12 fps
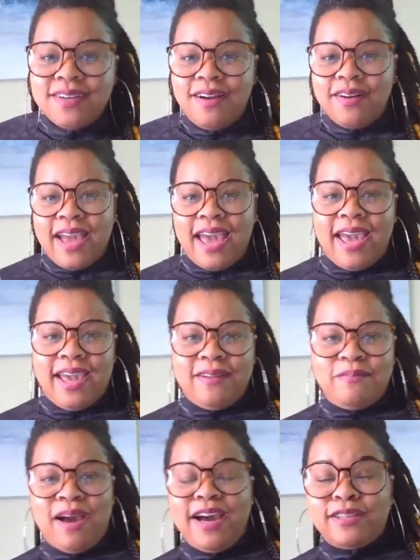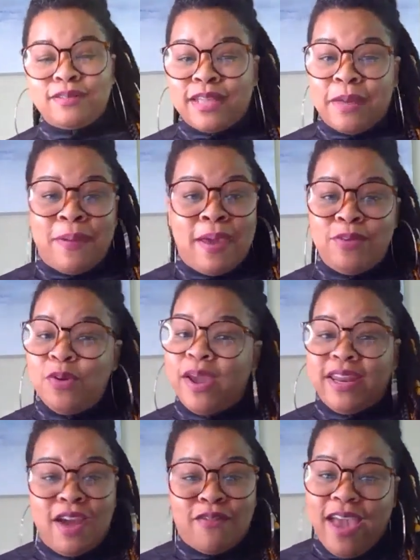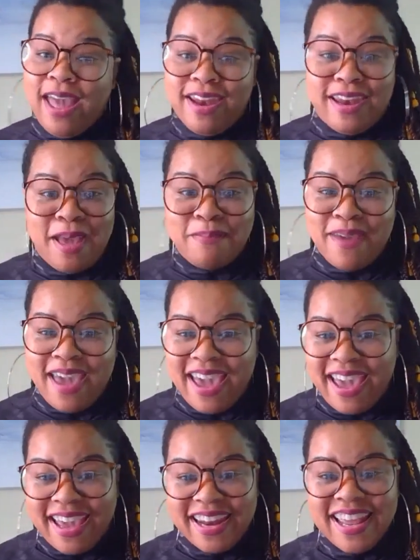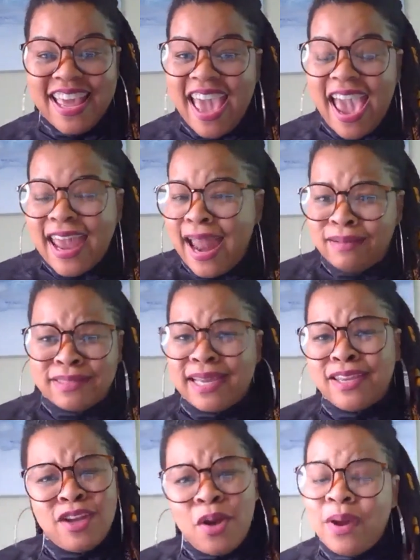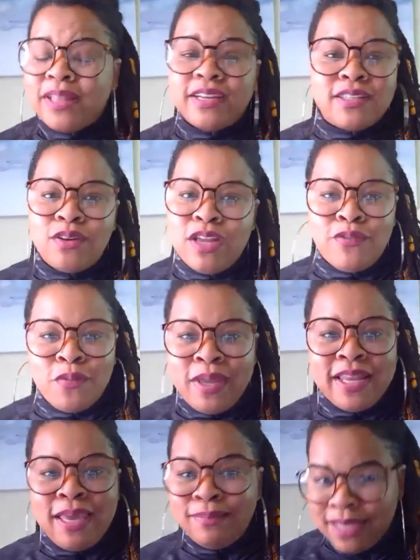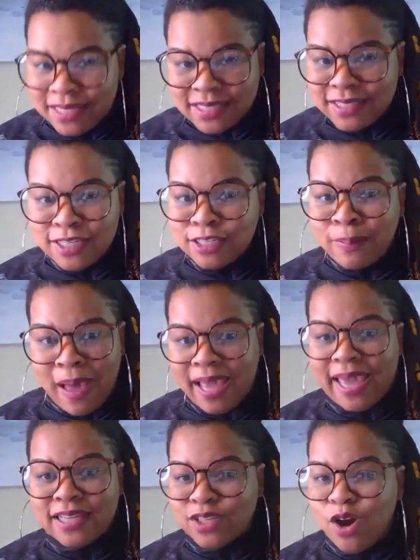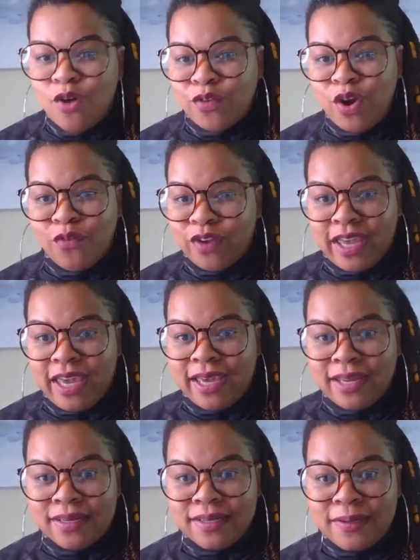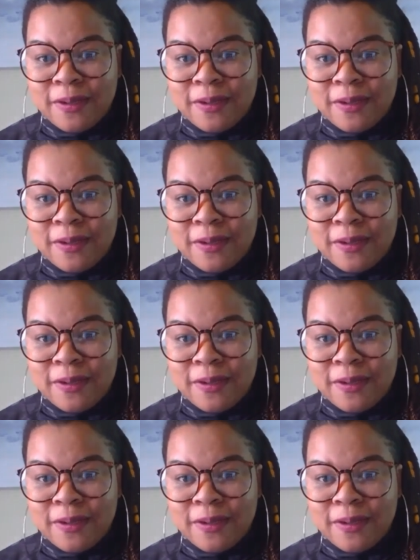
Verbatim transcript: Okay. My husband was like, baby, you ain't never had it that bad. And I was like, you know what? There's no need for me to keep listening to this podcast over and over again.